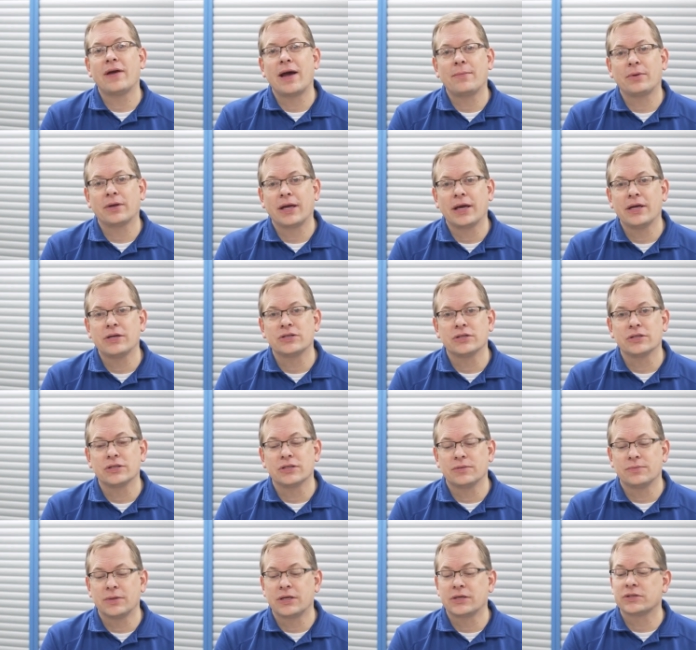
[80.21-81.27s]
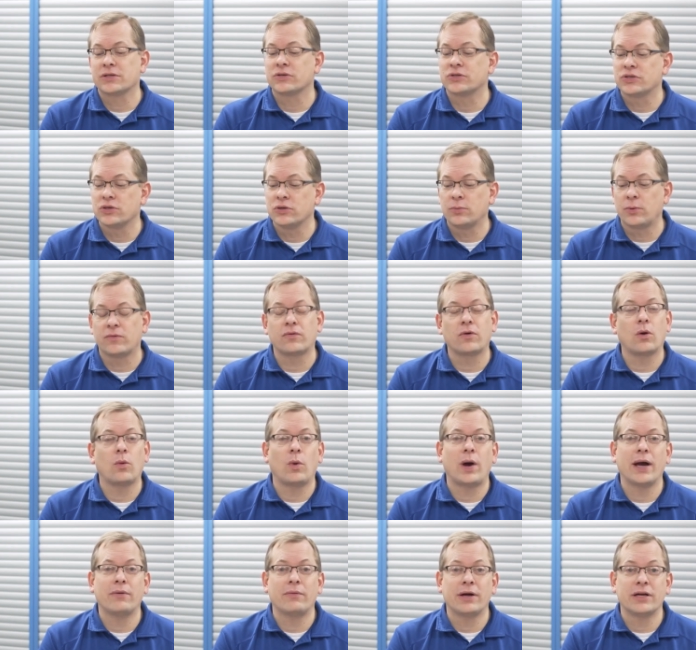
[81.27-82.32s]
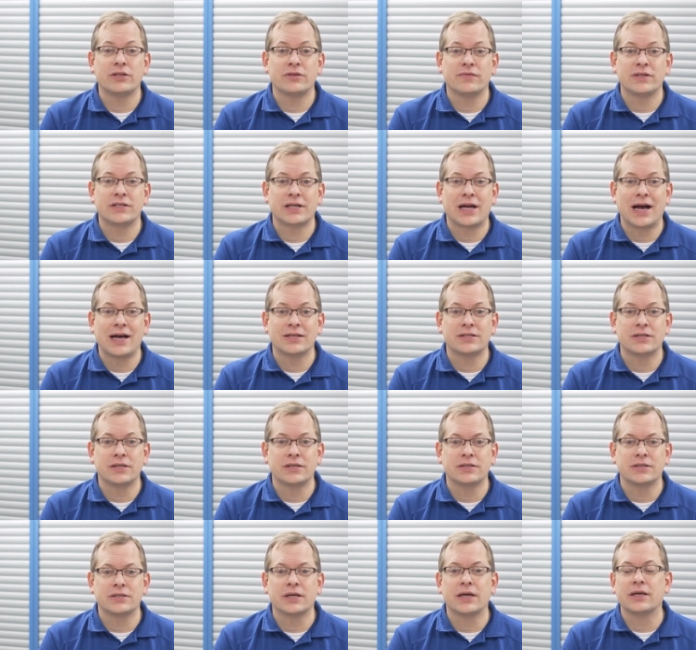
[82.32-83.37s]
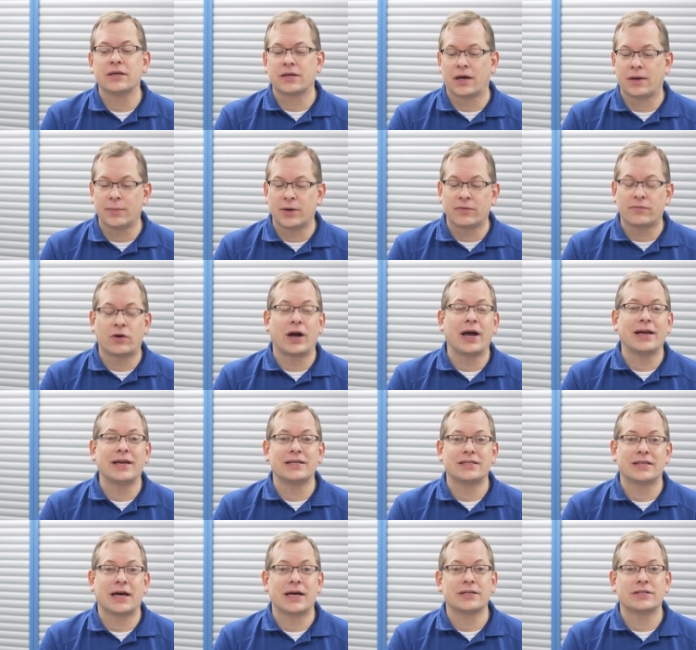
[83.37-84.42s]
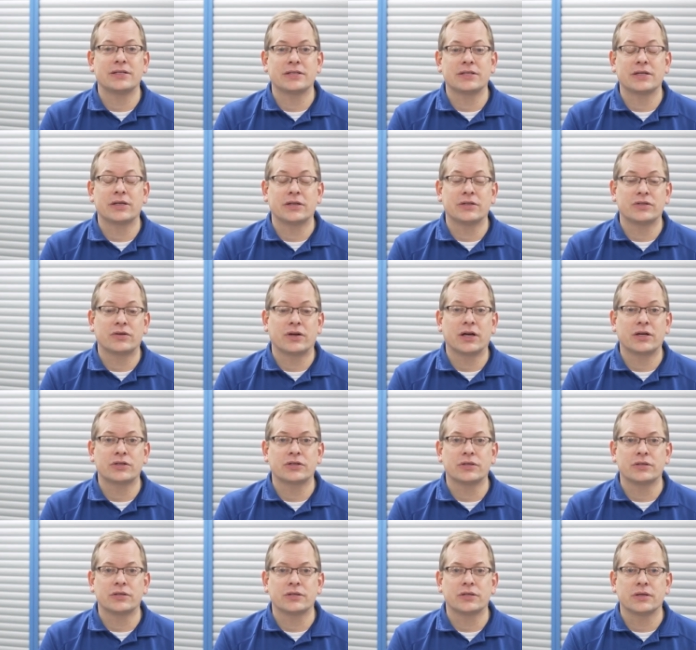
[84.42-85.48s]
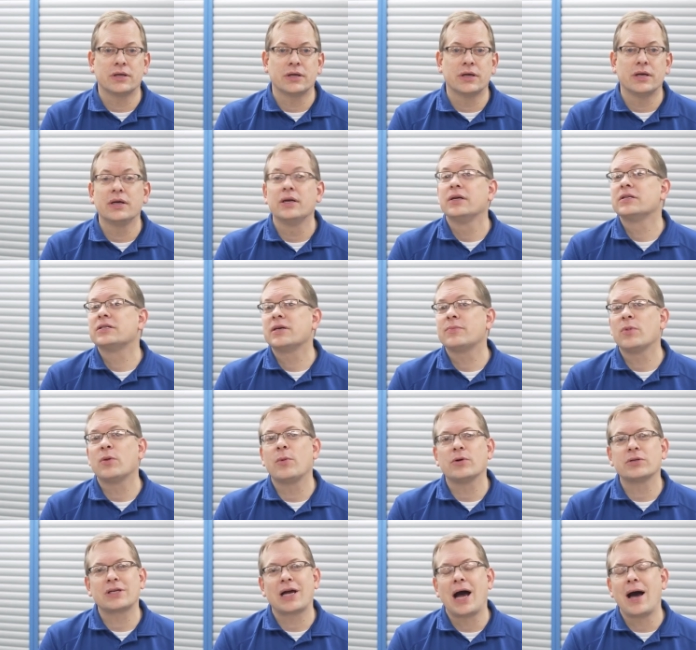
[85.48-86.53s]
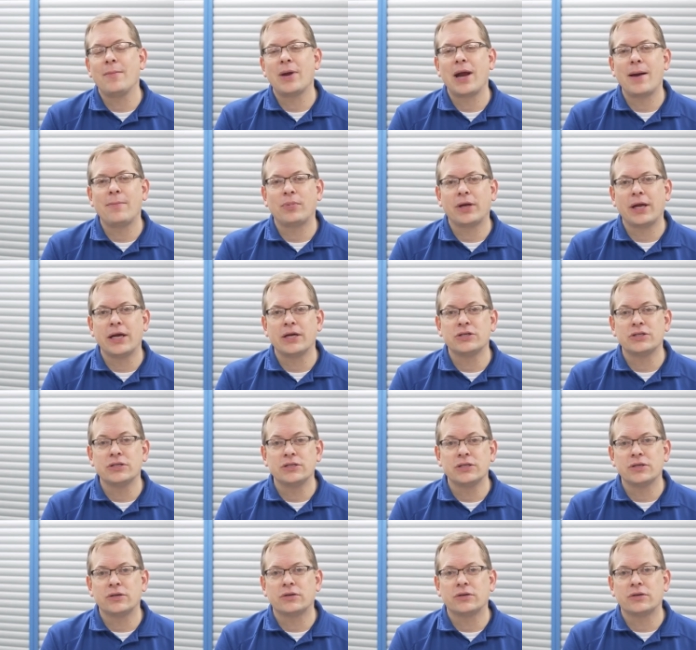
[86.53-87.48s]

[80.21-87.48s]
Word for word: of applications because they're suitable for a wide range of viscosities and come in a variety of sizes and constructions. Some of the most common applications